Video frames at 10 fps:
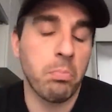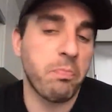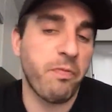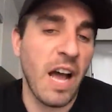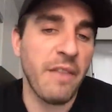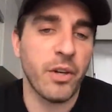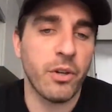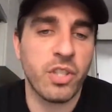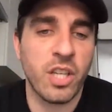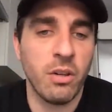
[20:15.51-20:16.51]
5
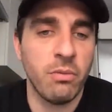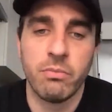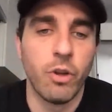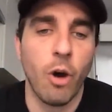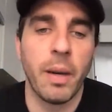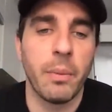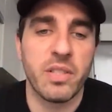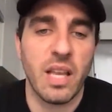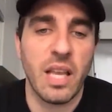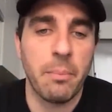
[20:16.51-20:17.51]
years ago, nobody
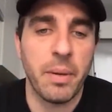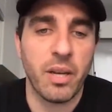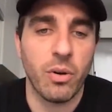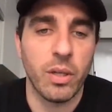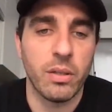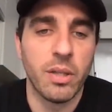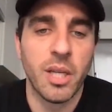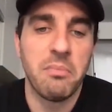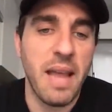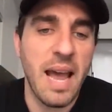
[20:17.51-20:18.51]
was saying Bitcoin.
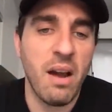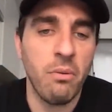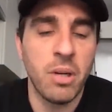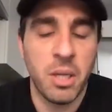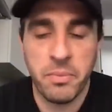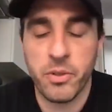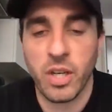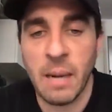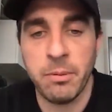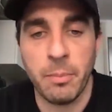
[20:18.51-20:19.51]
Now, there's a
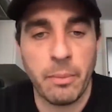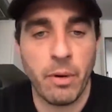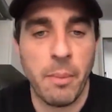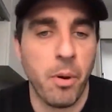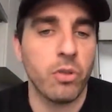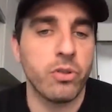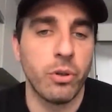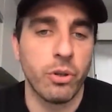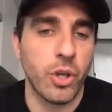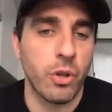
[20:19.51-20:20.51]
couple of people, right? Paul
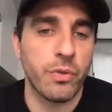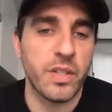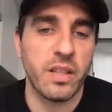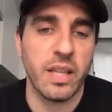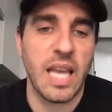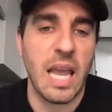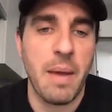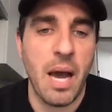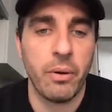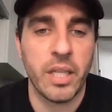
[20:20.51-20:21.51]
Tudor Jones recently
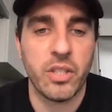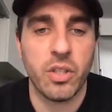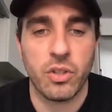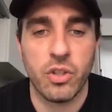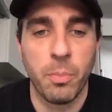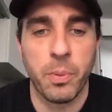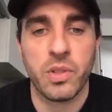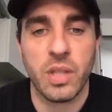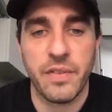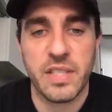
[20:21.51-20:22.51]
came out and he took
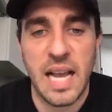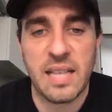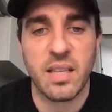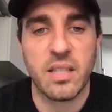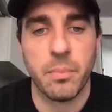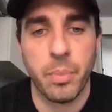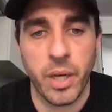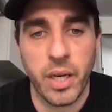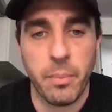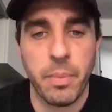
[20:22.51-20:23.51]
2% of his assets and
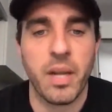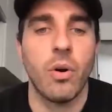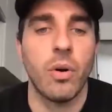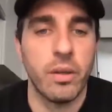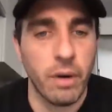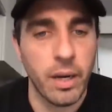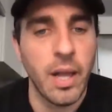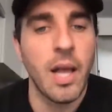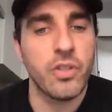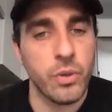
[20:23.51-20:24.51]
put it into Bitcoin, right?
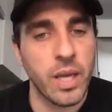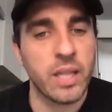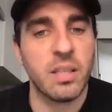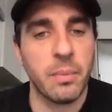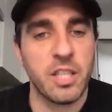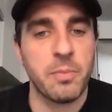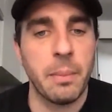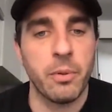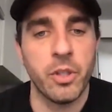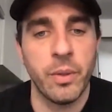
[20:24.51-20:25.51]
So you get some of these
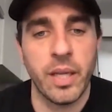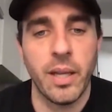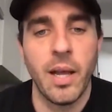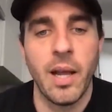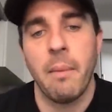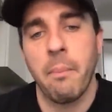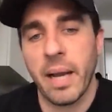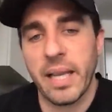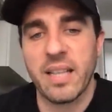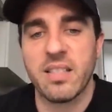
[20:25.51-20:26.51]
people doing it.
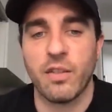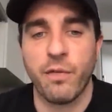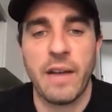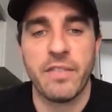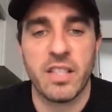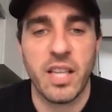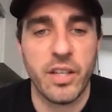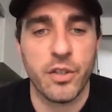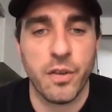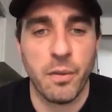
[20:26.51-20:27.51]
My guess is 5 to 10
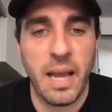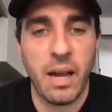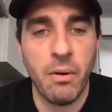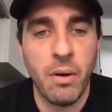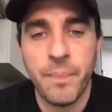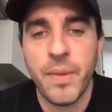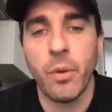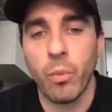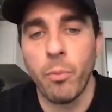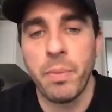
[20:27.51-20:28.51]
years from now,
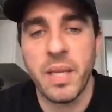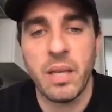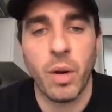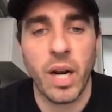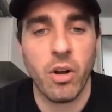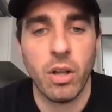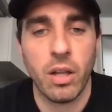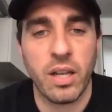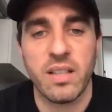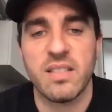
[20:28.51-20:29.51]
it will be what I call
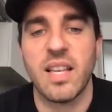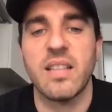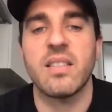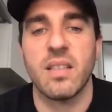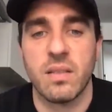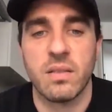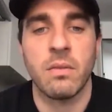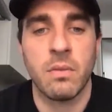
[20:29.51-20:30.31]
a consensus